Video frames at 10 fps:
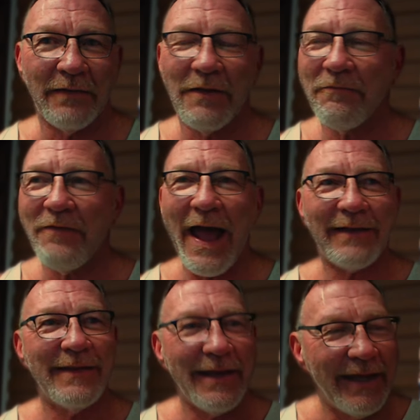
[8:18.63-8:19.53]
The
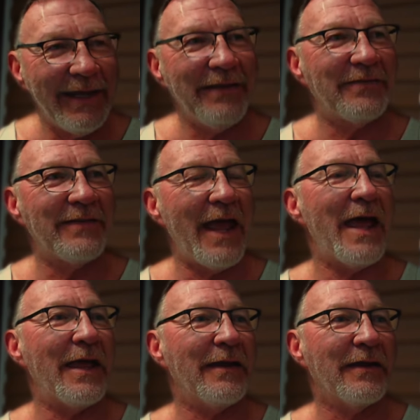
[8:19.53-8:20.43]
fact that he
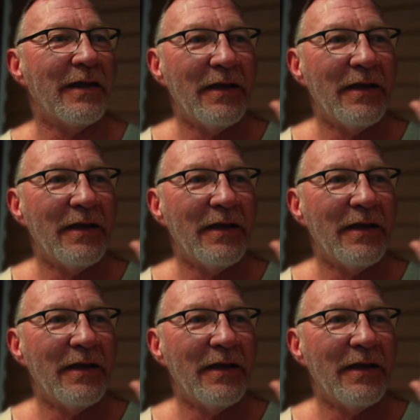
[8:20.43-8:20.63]
said